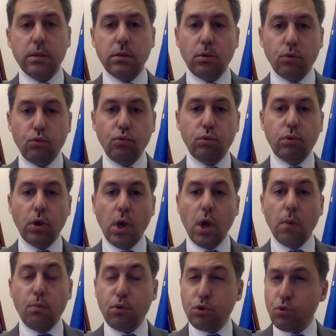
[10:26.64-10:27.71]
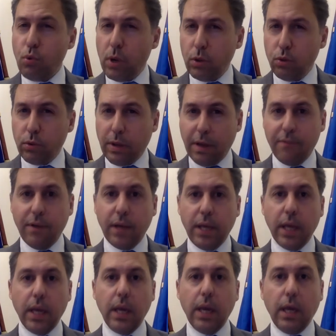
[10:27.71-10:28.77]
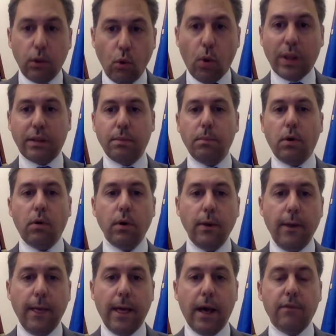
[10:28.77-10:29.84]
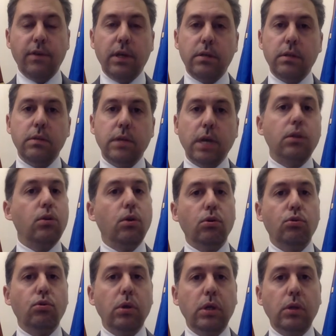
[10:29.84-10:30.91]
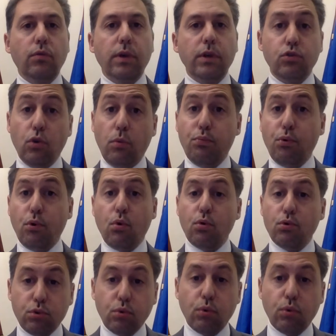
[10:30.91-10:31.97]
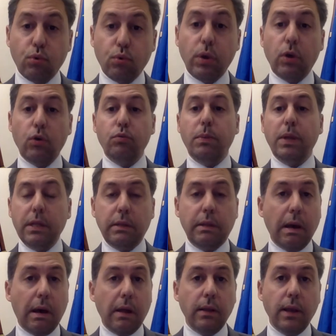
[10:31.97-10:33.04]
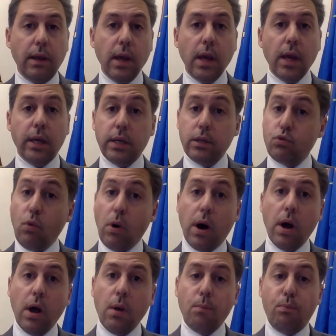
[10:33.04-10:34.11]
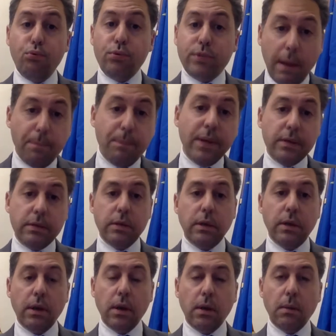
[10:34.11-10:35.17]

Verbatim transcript: Today, more than ever, we need to be working closely together with these innovation stakeholders in the Mediterranean.